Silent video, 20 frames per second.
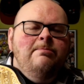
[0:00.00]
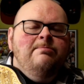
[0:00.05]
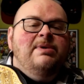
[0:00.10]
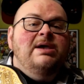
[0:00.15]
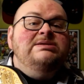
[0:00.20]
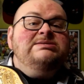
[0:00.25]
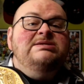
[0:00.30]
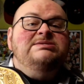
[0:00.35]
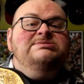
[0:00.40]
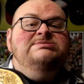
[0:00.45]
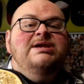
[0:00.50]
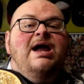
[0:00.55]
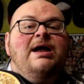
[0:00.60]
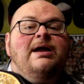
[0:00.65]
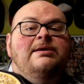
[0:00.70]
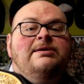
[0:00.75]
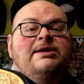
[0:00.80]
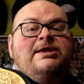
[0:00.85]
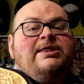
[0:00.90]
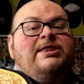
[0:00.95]
because it's not
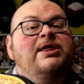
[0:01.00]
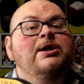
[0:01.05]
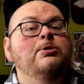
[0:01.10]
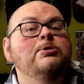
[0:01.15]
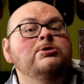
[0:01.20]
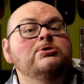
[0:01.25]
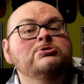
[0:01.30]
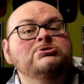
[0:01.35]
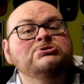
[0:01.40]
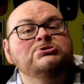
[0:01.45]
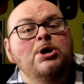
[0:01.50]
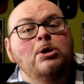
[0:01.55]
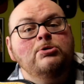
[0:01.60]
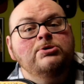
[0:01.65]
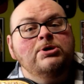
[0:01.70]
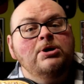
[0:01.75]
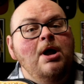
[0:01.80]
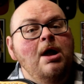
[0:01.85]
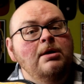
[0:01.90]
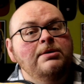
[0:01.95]
going to kill your
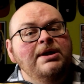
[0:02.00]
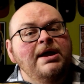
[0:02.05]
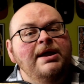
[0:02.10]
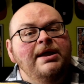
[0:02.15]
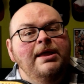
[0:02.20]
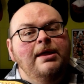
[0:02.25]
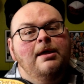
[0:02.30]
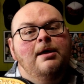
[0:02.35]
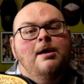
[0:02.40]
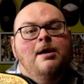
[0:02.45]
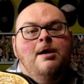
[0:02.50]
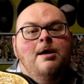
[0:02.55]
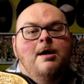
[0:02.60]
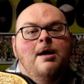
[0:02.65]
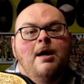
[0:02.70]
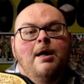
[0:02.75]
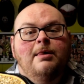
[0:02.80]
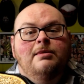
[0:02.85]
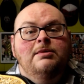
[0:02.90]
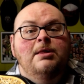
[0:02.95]
shoulder all night
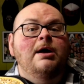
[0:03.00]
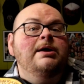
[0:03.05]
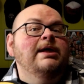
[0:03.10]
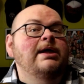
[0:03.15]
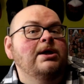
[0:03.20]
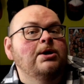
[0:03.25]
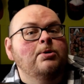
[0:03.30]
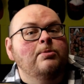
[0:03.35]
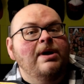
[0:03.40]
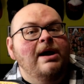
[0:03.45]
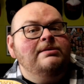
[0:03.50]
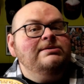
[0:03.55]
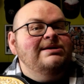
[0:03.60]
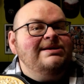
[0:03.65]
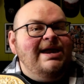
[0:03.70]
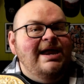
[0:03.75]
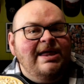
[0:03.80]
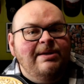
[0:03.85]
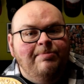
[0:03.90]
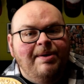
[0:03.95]
lugging around an
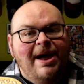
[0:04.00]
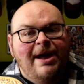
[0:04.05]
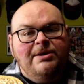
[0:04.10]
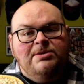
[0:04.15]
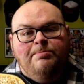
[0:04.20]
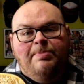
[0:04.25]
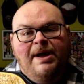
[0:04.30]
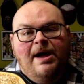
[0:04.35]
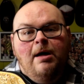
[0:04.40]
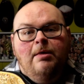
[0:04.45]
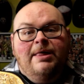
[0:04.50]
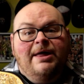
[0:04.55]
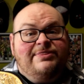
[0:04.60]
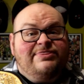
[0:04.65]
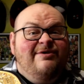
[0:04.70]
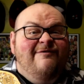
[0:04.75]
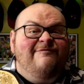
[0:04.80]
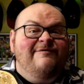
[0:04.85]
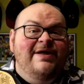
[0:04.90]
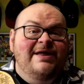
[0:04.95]
eight pound belt like
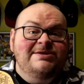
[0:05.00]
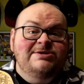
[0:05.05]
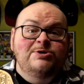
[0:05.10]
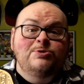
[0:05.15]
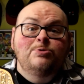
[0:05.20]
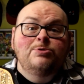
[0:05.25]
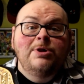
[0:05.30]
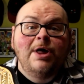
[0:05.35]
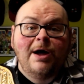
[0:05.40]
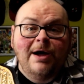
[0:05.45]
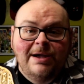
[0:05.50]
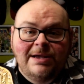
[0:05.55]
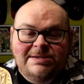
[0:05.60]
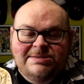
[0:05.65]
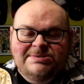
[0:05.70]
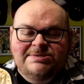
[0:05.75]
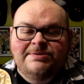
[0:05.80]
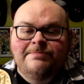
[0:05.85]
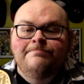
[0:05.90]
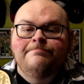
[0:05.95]
the Fandu
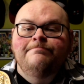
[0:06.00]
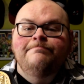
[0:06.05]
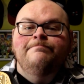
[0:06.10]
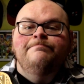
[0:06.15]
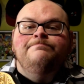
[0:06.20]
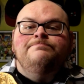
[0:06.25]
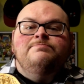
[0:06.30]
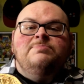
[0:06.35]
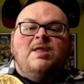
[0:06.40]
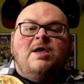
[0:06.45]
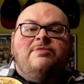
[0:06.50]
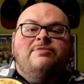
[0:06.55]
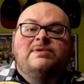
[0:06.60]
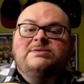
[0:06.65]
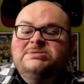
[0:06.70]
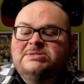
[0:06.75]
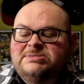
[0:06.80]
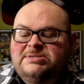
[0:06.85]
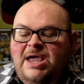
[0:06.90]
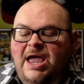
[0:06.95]
Luxe.
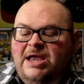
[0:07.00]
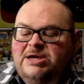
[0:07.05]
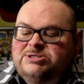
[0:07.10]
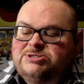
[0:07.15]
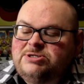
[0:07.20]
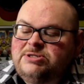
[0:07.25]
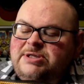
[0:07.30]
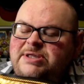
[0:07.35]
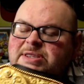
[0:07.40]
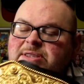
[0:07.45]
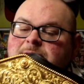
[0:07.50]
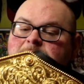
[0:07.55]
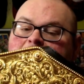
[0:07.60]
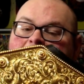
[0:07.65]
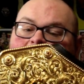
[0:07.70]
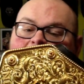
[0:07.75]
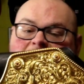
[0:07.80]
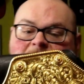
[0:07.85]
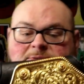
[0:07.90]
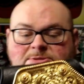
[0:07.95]
This is actually,
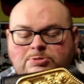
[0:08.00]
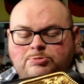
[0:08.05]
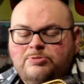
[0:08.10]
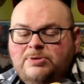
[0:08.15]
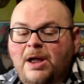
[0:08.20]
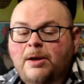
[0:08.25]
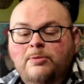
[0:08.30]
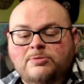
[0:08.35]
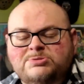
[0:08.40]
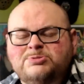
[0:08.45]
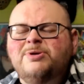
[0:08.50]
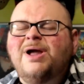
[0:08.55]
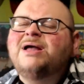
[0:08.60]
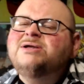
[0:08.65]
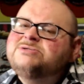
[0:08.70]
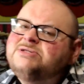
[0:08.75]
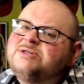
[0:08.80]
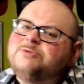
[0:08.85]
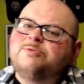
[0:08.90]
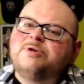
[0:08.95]
I was
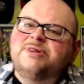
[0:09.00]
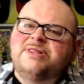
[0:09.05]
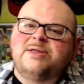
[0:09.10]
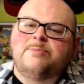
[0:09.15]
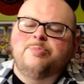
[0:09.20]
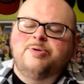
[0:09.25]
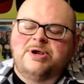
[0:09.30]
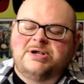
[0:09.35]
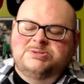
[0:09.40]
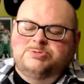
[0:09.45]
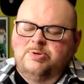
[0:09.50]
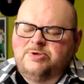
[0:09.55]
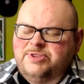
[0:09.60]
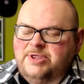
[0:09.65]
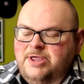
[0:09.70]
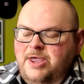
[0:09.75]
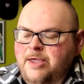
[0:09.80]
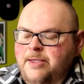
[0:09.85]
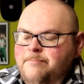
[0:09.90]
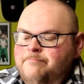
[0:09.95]
actually really impressed with
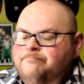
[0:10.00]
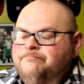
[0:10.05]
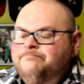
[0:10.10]
it.